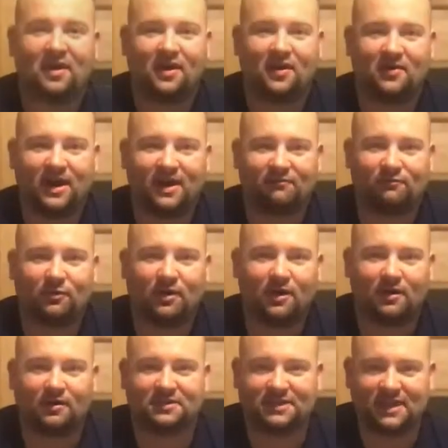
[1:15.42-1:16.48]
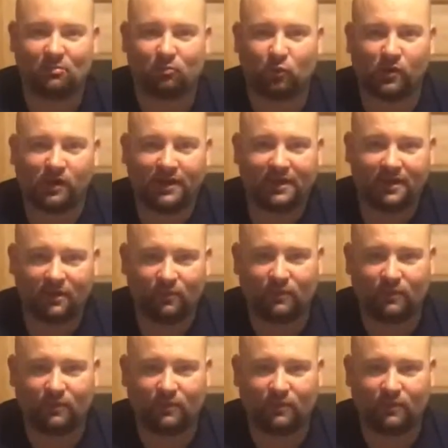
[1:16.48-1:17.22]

Alright, for our step one,